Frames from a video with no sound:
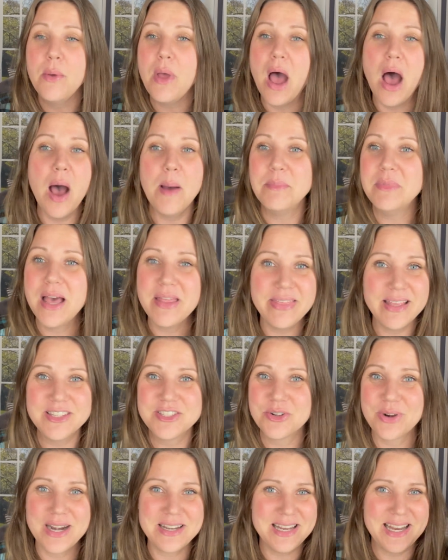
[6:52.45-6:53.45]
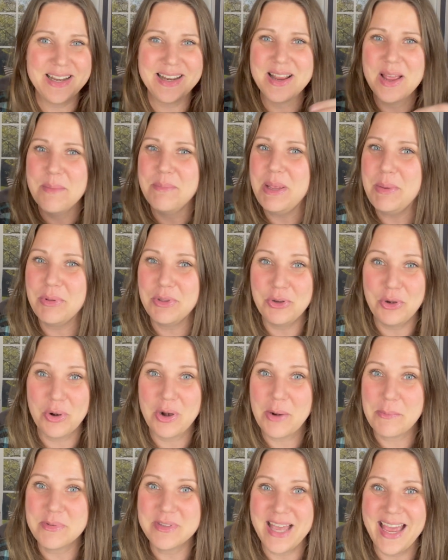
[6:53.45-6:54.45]
Nothing's directing people to
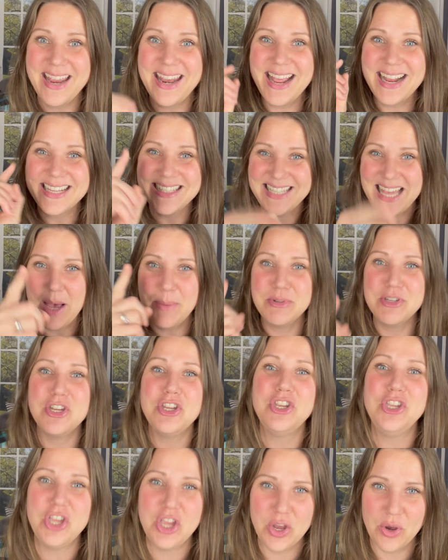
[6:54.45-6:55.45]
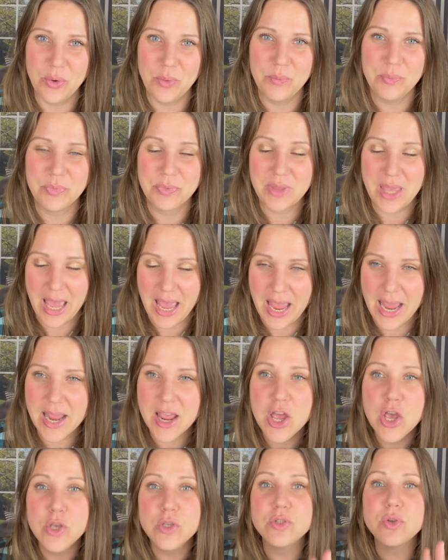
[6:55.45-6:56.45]
your website except you.
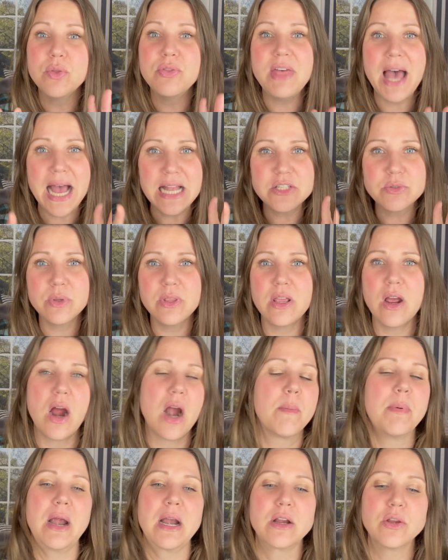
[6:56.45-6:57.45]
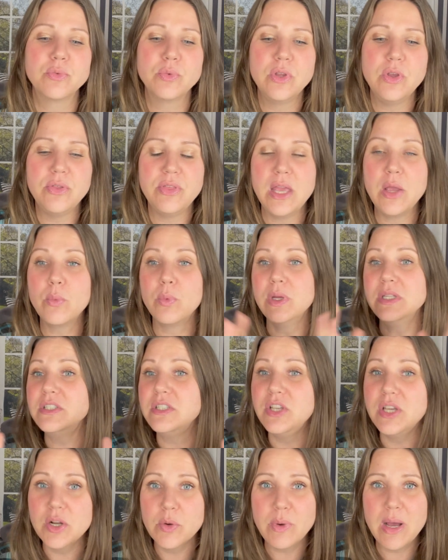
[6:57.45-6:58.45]
Okay. So that's really a hard part because when you think
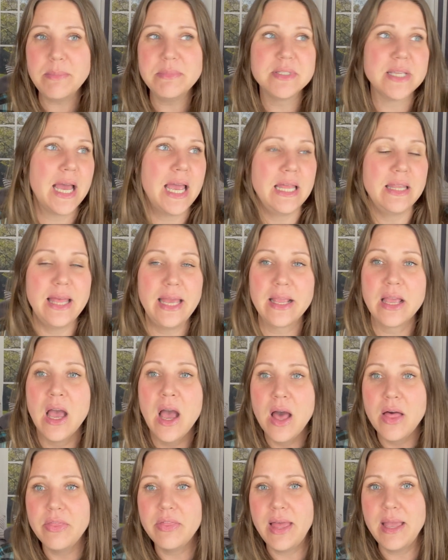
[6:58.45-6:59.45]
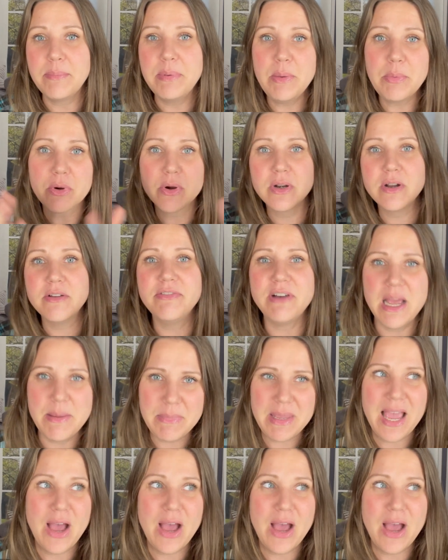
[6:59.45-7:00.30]
once you get a website, like people are going to find me